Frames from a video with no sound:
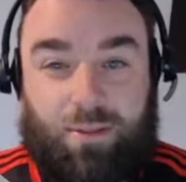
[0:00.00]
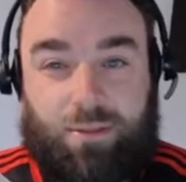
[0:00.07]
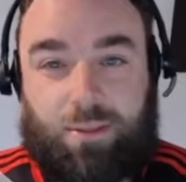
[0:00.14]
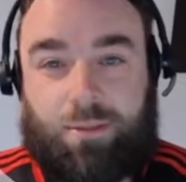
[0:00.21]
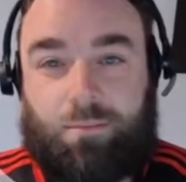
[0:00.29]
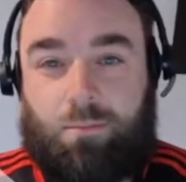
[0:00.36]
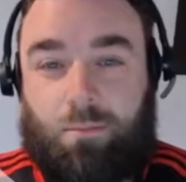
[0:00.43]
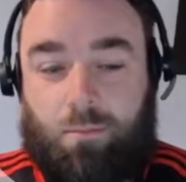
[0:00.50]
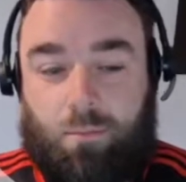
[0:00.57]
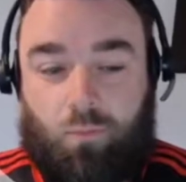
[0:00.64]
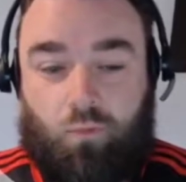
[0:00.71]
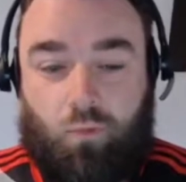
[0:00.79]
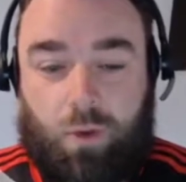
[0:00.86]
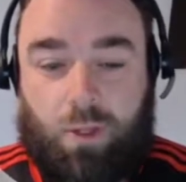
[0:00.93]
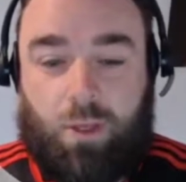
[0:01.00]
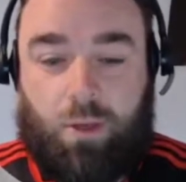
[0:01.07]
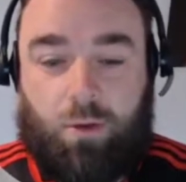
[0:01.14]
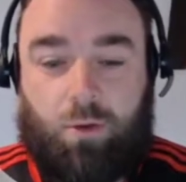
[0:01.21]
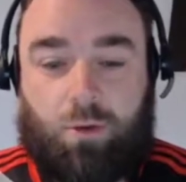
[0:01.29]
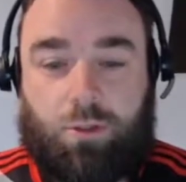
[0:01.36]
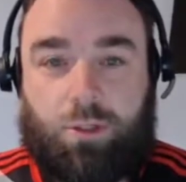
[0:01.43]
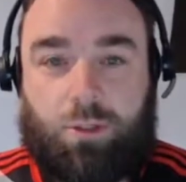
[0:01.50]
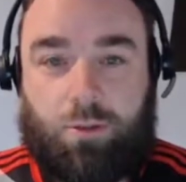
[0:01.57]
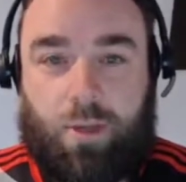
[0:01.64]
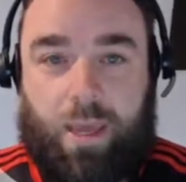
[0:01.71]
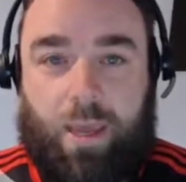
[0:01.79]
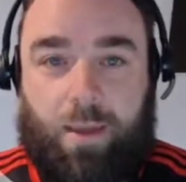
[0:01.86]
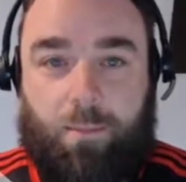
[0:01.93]
So there's really huge
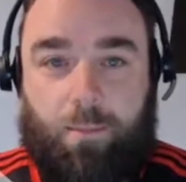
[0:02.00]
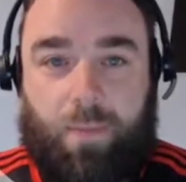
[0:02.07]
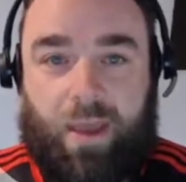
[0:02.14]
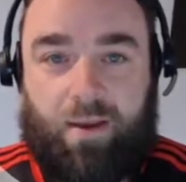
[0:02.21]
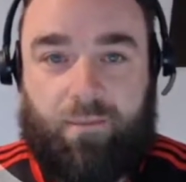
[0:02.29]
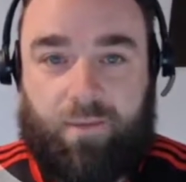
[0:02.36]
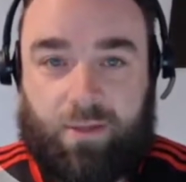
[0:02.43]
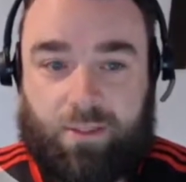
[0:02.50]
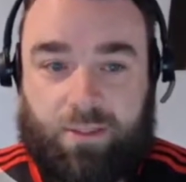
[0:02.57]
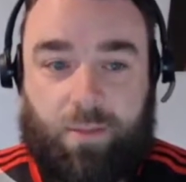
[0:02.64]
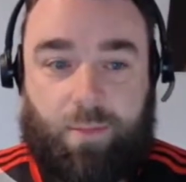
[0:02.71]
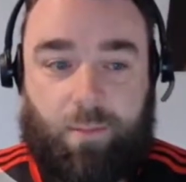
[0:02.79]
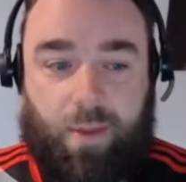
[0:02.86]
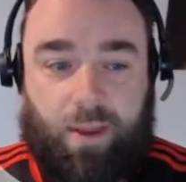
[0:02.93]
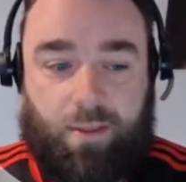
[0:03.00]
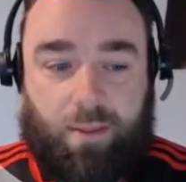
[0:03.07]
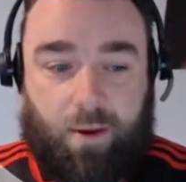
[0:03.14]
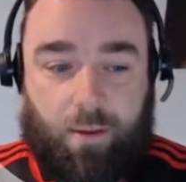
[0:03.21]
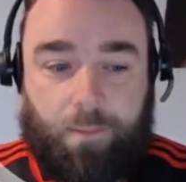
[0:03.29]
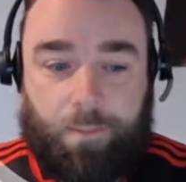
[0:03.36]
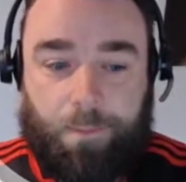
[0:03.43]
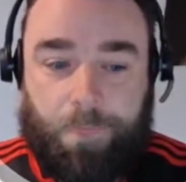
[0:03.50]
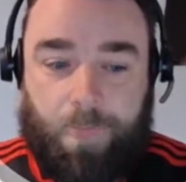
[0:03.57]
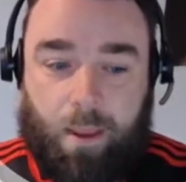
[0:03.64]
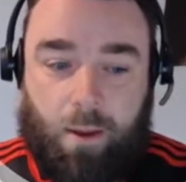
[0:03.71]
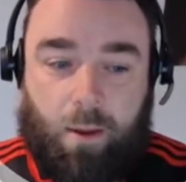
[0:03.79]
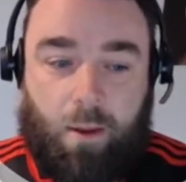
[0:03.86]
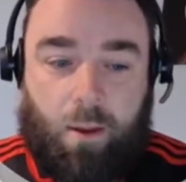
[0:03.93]
benefits to be made there.
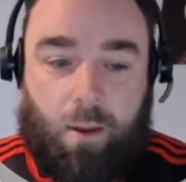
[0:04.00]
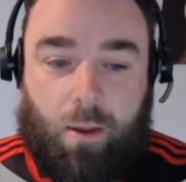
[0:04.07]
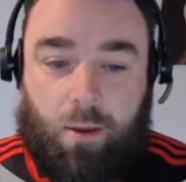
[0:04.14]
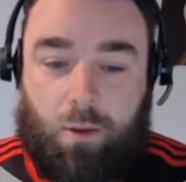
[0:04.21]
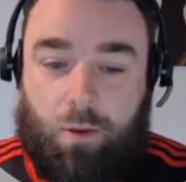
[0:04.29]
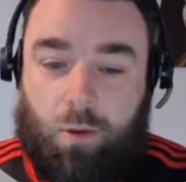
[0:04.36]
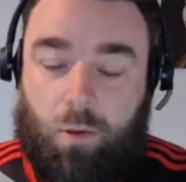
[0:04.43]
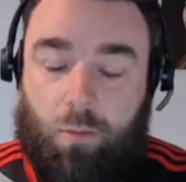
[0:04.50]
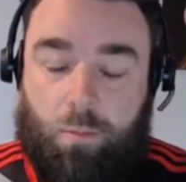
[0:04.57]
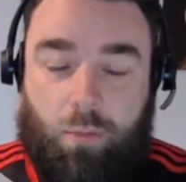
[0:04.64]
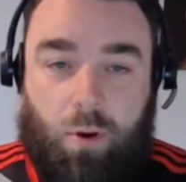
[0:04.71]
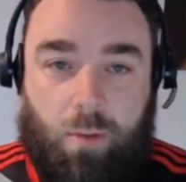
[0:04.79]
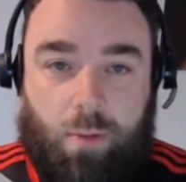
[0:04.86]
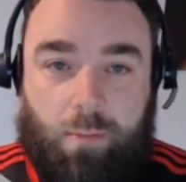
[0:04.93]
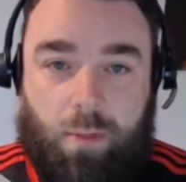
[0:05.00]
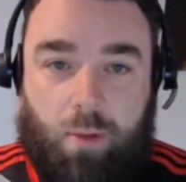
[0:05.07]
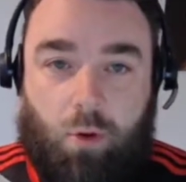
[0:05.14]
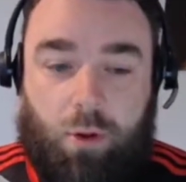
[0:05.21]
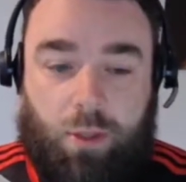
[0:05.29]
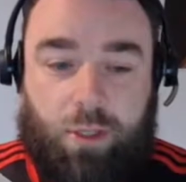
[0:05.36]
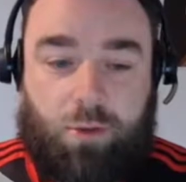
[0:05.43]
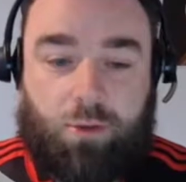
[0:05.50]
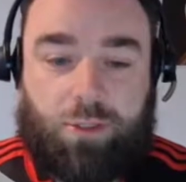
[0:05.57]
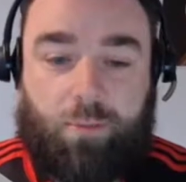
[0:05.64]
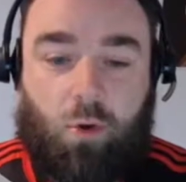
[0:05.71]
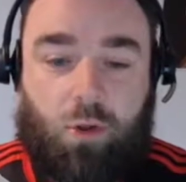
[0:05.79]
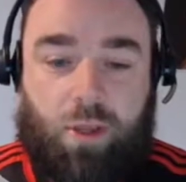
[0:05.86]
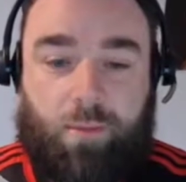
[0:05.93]
You probably want to do
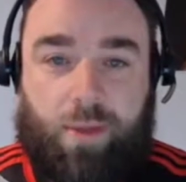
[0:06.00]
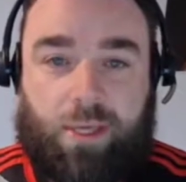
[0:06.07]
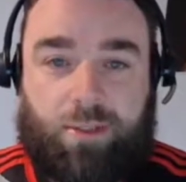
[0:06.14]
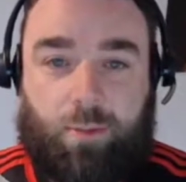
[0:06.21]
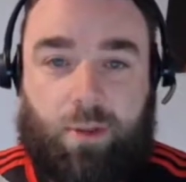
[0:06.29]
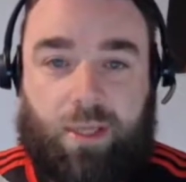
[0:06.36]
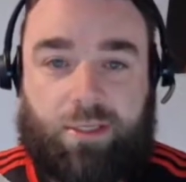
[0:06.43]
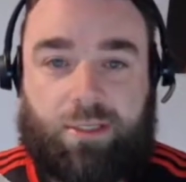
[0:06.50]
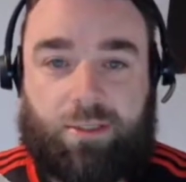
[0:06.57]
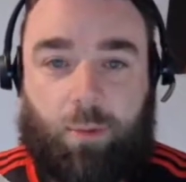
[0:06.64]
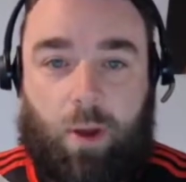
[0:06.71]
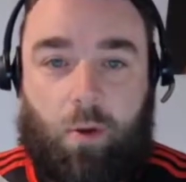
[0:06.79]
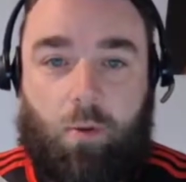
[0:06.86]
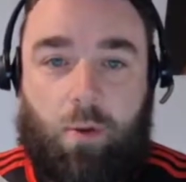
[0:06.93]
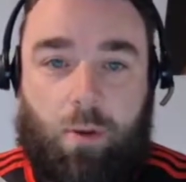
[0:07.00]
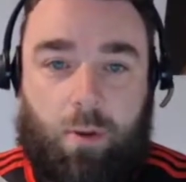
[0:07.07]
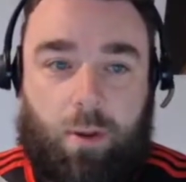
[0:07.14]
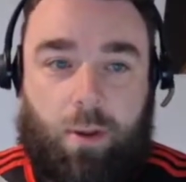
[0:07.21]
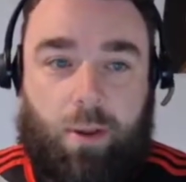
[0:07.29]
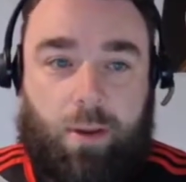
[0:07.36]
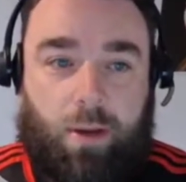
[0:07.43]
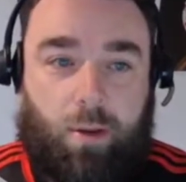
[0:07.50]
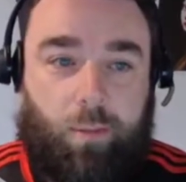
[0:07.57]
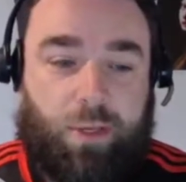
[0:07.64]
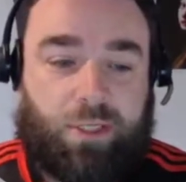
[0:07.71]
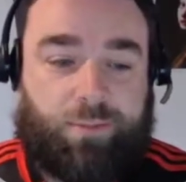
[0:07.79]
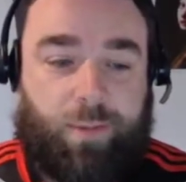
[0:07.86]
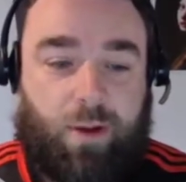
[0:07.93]
some automation with this as well. Now, when
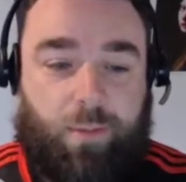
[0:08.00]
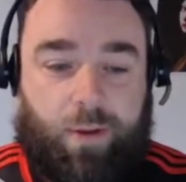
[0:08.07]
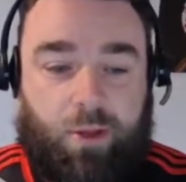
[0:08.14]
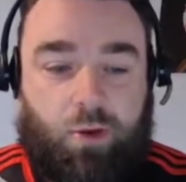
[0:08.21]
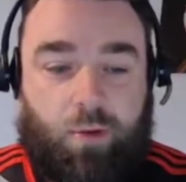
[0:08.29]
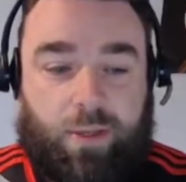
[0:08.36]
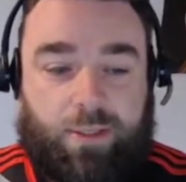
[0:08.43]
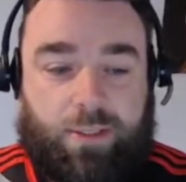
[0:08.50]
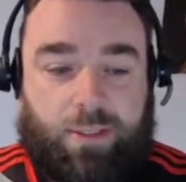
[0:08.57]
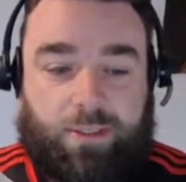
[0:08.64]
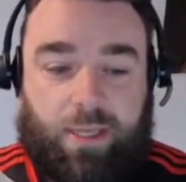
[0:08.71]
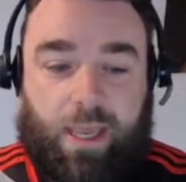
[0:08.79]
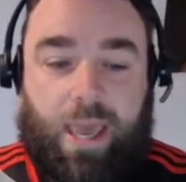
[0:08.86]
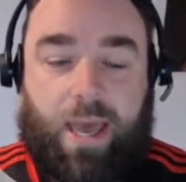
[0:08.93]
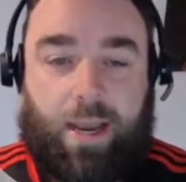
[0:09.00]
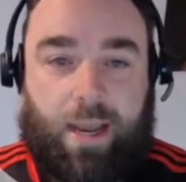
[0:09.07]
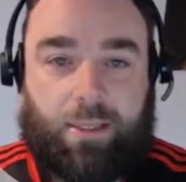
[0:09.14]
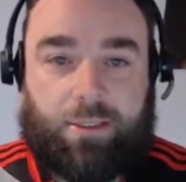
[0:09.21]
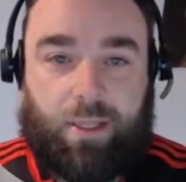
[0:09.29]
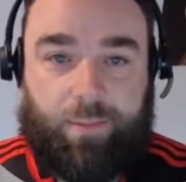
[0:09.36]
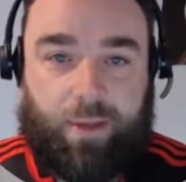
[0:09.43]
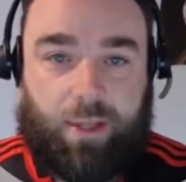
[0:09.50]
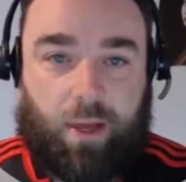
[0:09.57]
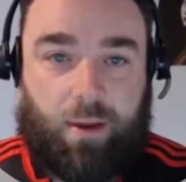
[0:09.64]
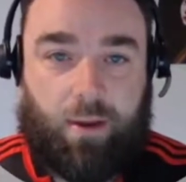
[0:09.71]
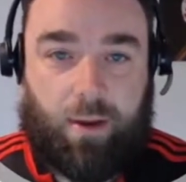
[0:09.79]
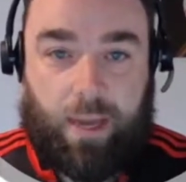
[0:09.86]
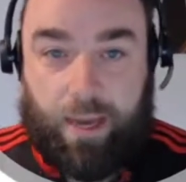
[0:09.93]
you spin up a new instance, it can actually be
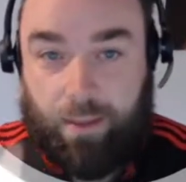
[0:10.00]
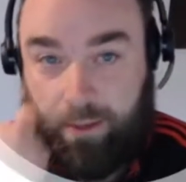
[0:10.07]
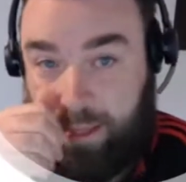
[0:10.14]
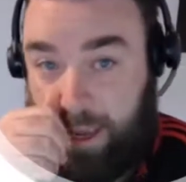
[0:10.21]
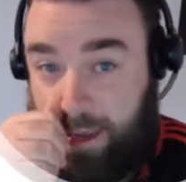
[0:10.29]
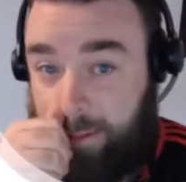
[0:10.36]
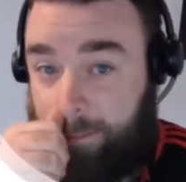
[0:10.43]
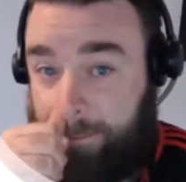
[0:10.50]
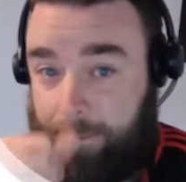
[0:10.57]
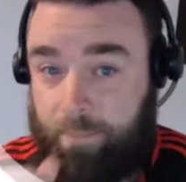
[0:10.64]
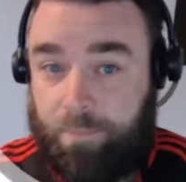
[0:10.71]
done at the time.